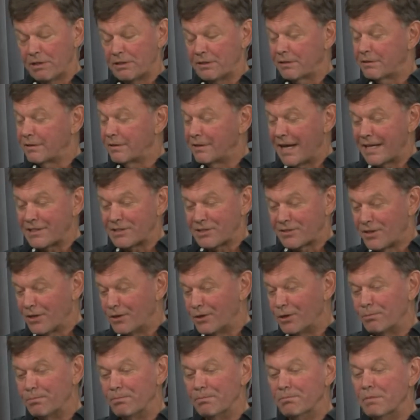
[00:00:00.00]
That's
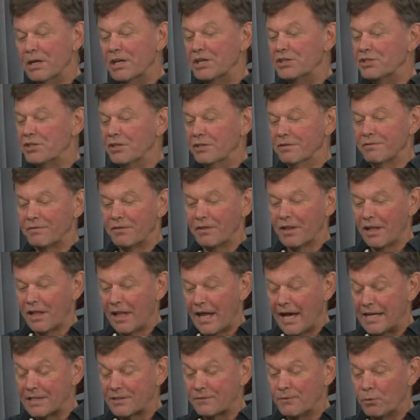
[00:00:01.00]
their mission for the
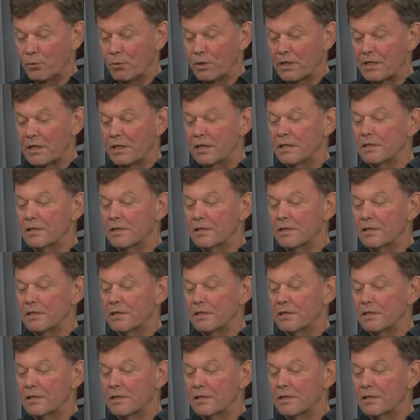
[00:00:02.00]
last 40 years.